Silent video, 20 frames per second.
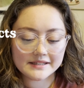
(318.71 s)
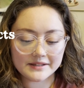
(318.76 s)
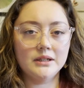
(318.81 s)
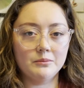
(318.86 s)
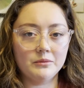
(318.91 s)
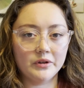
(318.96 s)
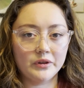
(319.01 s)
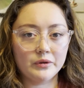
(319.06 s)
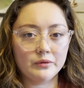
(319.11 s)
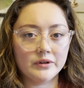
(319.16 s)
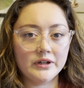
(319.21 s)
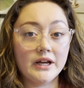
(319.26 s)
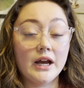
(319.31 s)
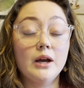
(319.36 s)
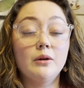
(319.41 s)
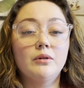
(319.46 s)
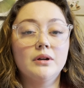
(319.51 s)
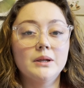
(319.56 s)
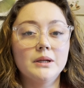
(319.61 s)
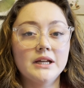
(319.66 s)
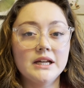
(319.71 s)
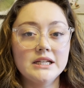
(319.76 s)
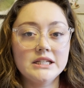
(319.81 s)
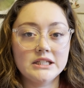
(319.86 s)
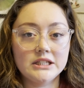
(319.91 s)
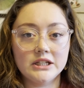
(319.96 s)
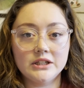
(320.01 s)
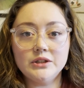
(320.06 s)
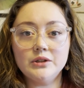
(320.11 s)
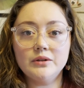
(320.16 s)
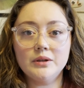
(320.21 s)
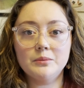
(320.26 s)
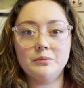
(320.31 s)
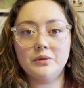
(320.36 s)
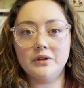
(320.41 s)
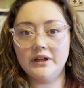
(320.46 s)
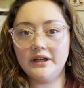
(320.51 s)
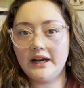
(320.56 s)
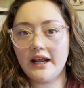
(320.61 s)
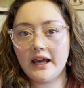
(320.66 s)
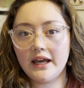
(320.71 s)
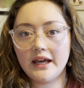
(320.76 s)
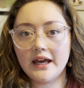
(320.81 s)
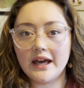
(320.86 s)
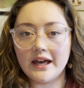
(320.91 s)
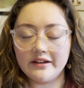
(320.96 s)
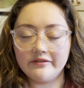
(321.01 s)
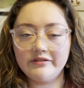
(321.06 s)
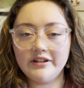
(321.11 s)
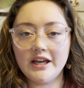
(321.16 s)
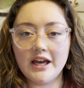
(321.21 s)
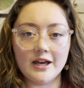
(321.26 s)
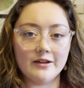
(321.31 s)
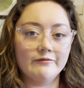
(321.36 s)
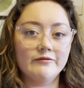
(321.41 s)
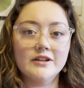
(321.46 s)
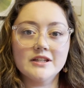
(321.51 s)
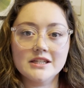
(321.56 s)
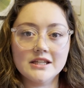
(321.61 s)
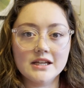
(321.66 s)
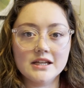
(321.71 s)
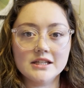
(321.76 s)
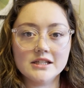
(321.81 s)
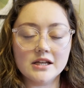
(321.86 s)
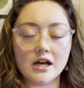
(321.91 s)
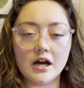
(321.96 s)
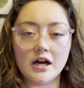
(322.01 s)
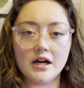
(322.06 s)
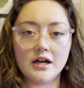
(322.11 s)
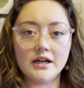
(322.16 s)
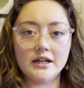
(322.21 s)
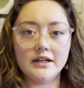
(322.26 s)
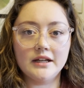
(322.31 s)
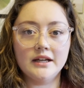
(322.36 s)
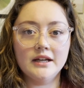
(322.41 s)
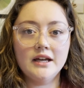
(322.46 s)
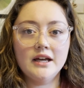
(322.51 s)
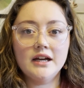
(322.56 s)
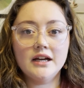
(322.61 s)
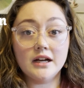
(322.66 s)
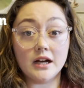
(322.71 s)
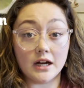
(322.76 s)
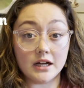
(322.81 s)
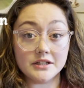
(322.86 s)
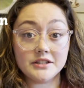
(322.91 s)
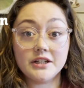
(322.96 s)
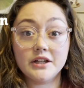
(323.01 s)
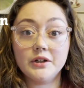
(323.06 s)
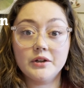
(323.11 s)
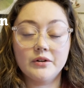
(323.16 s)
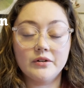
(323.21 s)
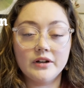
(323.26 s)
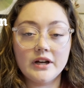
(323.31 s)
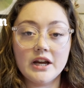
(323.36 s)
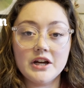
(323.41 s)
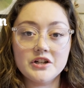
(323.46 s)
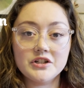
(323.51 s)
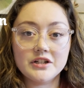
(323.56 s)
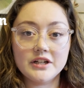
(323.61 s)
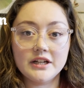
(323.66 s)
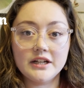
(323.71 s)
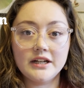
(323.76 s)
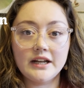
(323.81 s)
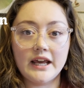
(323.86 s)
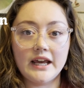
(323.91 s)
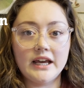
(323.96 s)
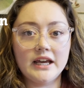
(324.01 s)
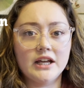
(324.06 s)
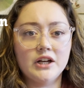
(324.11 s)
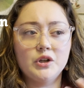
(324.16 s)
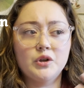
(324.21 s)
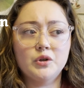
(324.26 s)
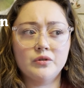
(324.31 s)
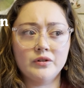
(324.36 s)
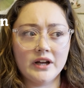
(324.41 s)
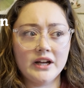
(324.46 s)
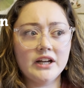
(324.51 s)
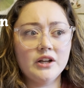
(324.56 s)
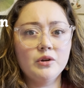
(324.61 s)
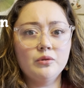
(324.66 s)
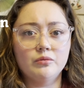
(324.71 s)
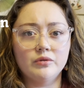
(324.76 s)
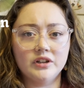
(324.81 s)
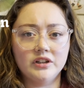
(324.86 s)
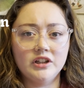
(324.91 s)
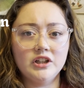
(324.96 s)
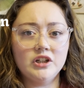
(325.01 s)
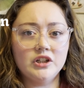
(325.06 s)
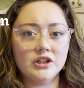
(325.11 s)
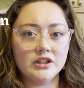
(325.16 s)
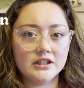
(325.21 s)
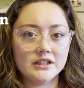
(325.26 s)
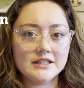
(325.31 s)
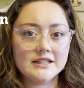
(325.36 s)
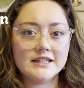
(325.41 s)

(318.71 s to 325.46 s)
Number three, I want to continue to put a heavy emphasis on content creation and creating really good,